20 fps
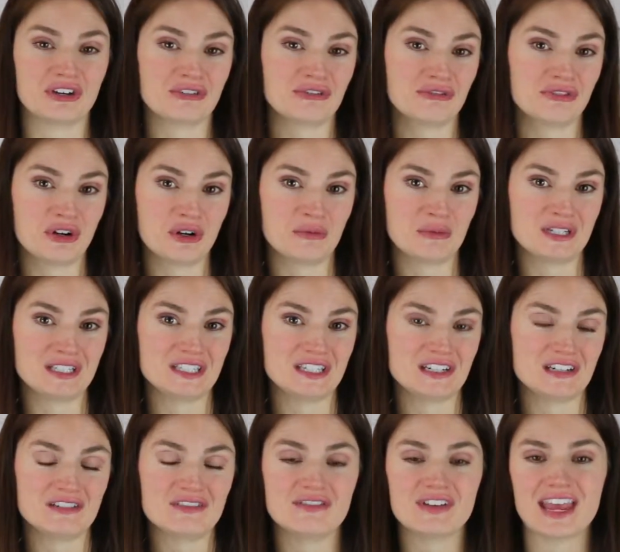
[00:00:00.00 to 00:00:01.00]

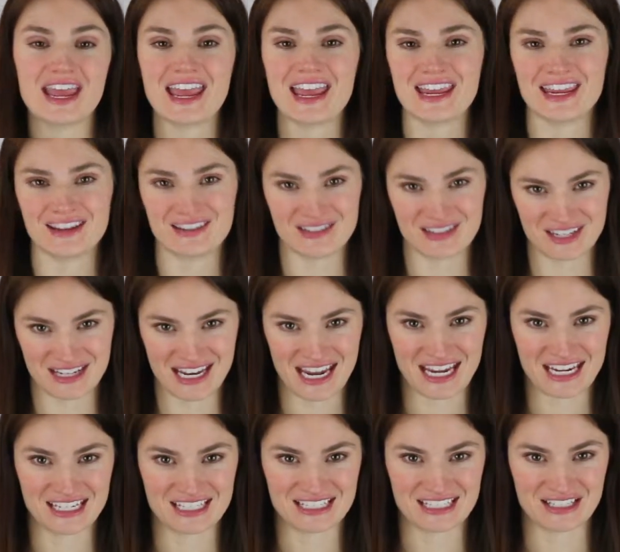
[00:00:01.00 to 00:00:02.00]
affirmative and the
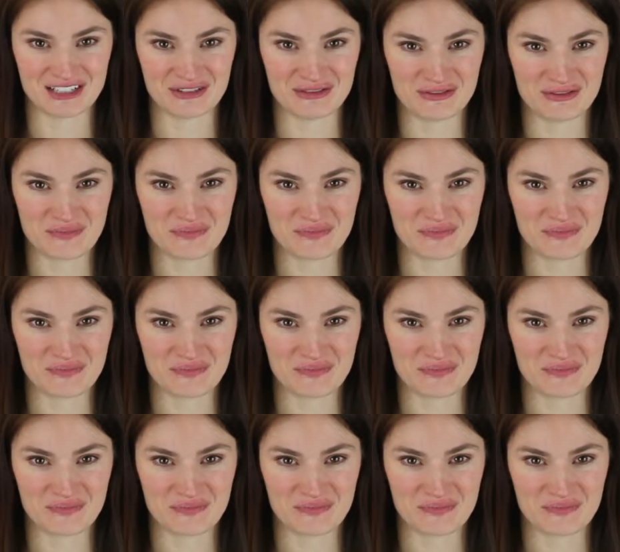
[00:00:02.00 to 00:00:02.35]
negative.